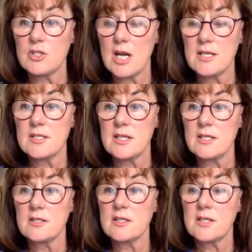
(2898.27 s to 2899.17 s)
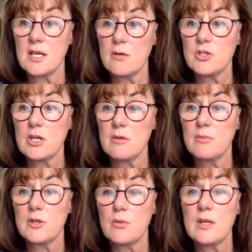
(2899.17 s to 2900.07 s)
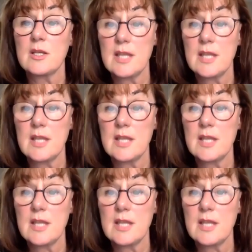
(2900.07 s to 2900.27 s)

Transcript: which I see, is distinguishing between